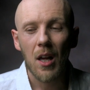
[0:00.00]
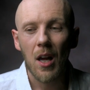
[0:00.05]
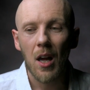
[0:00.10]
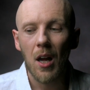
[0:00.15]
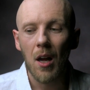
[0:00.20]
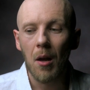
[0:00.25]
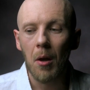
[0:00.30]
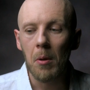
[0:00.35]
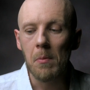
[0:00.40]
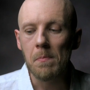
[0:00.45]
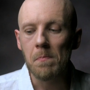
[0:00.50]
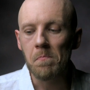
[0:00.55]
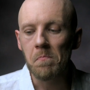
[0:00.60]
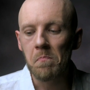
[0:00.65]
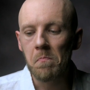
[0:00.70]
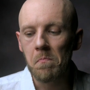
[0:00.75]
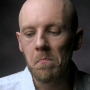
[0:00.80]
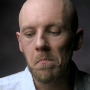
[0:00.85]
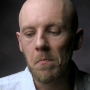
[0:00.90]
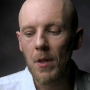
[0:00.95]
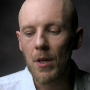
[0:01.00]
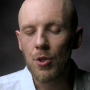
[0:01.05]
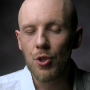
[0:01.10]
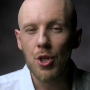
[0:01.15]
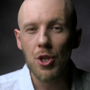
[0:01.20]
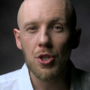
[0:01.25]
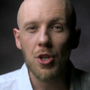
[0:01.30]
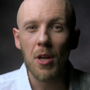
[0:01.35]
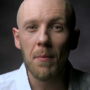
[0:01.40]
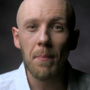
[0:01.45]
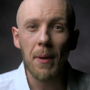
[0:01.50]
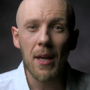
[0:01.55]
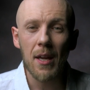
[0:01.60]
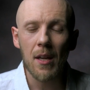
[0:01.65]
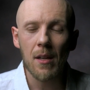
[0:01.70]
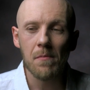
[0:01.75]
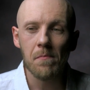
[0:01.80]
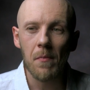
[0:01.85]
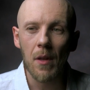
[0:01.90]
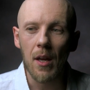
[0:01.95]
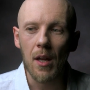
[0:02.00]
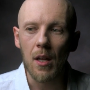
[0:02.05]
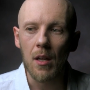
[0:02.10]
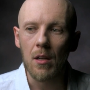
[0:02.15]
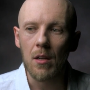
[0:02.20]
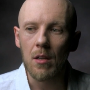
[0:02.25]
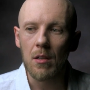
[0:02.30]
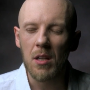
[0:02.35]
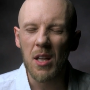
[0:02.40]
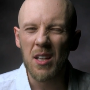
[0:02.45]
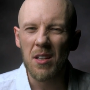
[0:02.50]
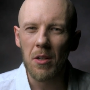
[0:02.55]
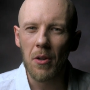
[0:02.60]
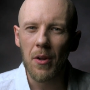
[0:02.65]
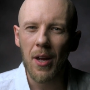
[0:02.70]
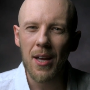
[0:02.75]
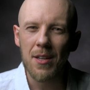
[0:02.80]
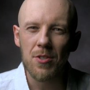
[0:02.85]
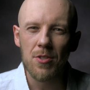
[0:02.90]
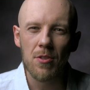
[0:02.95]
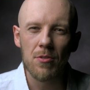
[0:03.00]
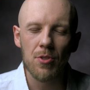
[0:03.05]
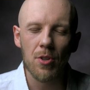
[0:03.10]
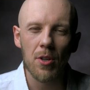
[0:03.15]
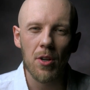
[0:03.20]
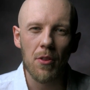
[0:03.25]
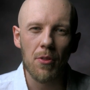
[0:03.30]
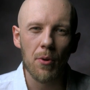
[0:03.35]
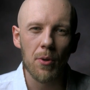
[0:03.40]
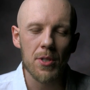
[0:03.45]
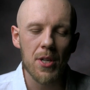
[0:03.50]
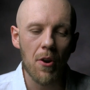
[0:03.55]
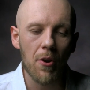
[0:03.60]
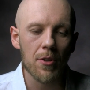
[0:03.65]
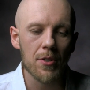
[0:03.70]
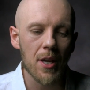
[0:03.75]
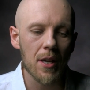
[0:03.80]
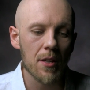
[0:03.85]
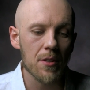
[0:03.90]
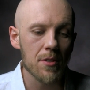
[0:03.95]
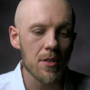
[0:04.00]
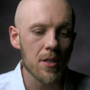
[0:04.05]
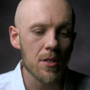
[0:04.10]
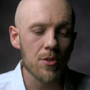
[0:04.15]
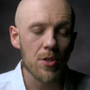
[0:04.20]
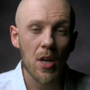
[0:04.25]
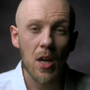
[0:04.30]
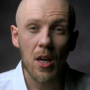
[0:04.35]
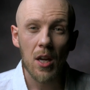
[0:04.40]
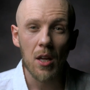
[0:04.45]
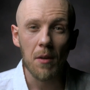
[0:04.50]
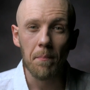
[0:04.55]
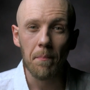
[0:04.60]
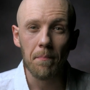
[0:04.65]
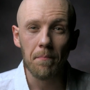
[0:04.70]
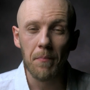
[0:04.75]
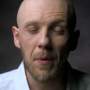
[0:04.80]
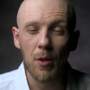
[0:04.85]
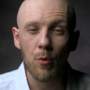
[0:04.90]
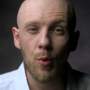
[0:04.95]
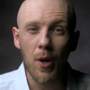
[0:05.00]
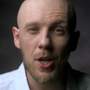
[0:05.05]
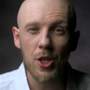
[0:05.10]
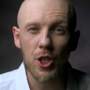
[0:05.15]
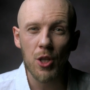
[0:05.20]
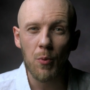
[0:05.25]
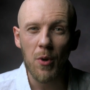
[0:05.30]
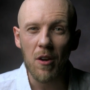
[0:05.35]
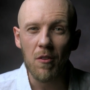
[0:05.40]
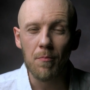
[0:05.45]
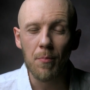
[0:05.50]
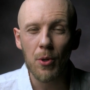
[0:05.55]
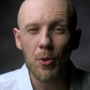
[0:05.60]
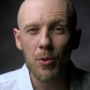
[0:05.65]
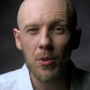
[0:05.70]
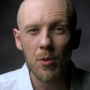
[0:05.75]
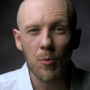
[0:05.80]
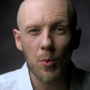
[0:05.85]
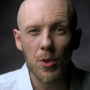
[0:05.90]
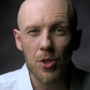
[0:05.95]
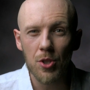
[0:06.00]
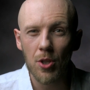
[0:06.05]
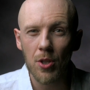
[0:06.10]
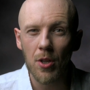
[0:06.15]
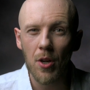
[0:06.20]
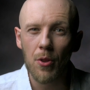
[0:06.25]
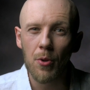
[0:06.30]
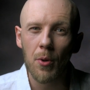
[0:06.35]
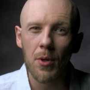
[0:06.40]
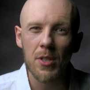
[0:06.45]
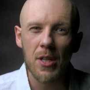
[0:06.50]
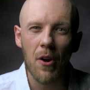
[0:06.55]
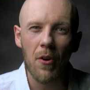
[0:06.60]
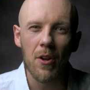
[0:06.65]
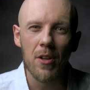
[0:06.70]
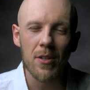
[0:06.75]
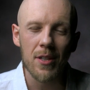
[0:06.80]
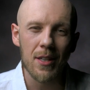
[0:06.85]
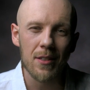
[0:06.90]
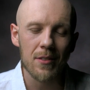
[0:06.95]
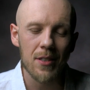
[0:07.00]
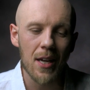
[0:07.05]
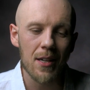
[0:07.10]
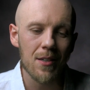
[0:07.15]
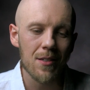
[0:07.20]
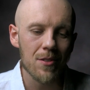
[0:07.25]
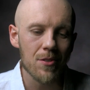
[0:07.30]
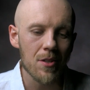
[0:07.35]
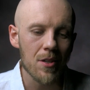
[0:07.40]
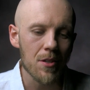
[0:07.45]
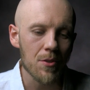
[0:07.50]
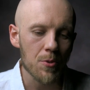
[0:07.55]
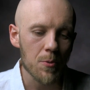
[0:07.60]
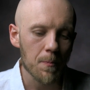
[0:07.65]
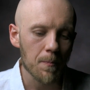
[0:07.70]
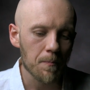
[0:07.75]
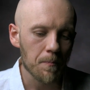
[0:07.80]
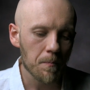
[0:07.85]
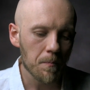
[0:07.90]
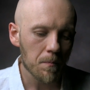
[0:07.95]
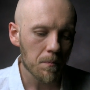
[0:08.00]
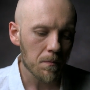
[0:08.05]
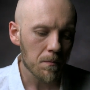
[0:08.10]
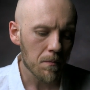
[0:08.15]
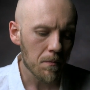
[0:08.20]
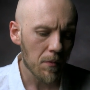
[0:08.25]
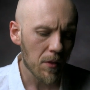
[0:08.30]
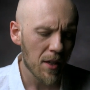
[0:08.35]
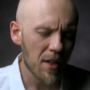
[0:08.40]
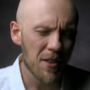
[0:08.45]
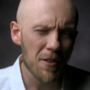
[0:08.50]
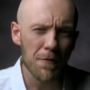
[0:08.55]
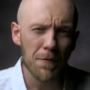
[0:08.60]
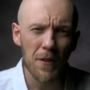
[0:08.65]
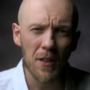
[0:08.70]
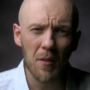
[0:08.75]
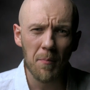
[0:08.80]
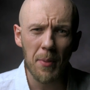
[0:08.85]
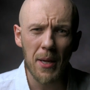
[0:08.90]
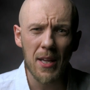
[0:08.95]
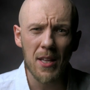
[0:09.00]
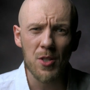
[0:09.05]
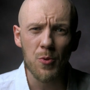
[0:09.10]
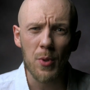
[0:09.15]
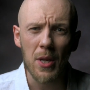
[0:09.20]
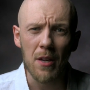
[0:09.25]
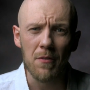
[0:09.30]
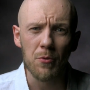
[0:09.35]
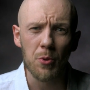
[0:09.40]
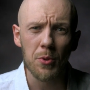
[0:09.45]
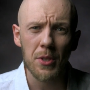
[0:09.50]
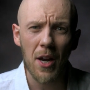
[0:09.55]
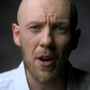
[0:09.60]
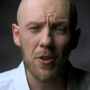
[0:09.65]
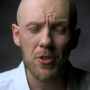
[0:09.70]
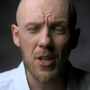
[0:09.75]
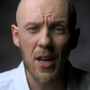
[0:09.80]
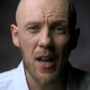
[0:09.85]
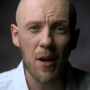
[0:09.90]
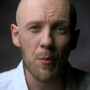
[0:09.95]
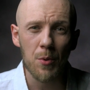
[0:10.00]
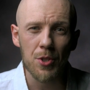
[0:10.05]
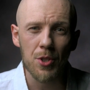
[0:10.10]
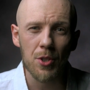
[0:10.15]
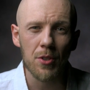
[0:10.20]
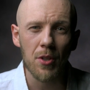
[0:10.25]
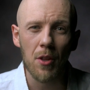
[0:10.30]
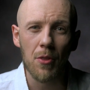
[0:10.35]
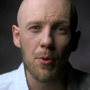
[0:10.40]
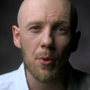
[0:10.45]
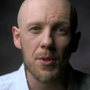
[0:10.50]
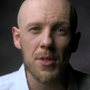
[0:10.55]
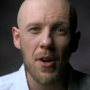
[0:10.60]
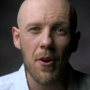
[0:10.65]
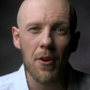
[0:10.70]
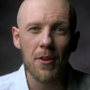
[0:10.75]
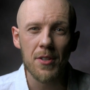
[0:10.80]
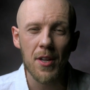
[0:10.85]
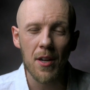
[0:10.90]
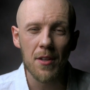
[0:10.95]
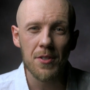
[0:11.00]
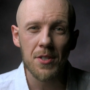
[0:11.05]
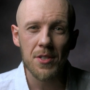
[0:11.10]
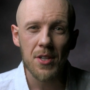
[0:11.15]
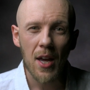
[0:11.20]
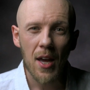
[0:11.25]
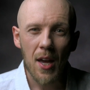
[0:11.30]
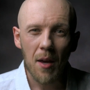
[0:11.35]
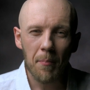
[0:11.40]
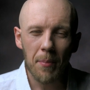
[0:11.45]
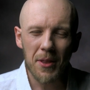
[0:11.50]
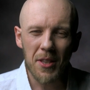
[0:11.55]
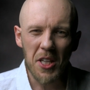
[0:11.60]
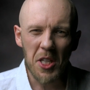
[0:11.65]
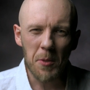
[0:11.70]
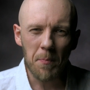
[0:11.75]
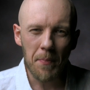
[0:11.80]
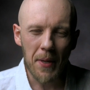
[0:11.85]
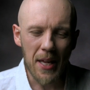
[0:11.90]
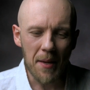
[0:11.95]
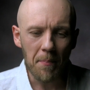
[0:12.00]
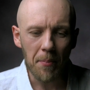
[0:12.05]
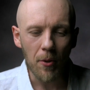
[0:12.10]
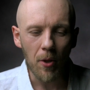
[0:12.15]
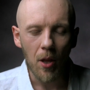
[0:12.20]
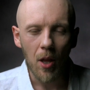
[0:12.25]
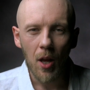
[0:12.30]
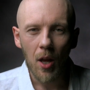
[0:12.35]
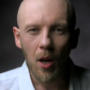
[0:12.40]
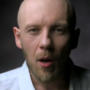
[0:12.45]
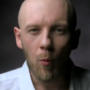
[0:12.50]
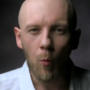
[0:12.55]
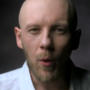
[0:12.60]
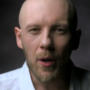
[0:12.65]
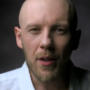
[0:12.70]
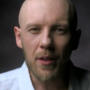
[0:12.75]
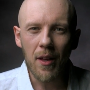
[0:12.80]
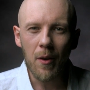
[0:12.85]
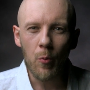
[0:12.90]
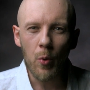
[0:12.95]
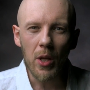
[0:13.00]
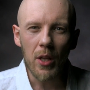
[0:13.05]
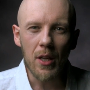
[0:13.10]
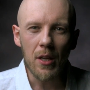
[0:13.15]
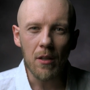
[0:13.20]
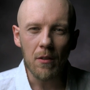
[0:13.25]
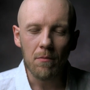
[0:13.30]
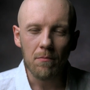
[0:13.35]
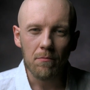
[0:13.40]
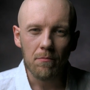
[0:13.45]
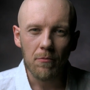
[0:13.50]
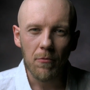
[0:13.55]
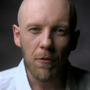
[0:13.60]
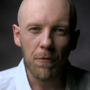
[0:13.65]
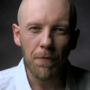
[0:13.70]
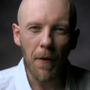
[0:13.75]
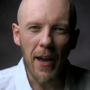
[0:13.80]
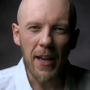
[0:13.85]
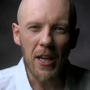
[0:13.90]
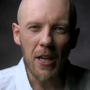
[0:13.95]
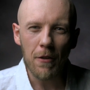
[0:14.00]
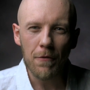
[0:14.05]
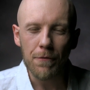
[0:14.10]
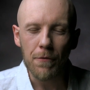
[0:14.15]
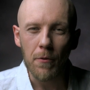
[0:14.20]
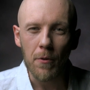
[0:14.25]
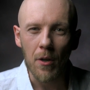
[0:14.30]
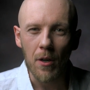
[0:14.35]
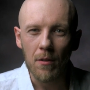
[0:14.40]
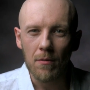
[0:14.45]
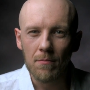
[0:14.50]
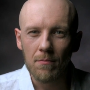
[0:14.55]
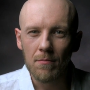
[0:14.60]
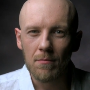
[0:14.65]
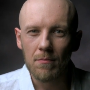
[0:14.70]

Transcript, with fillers: Xi Jinping, and he has certain authoritarian tendencies. In Russia, we have Putin with certain authoritarian tendencies. In the Philippines, we have Duterte with certain authoritarian tendencies. But these people, what are they really fighting for?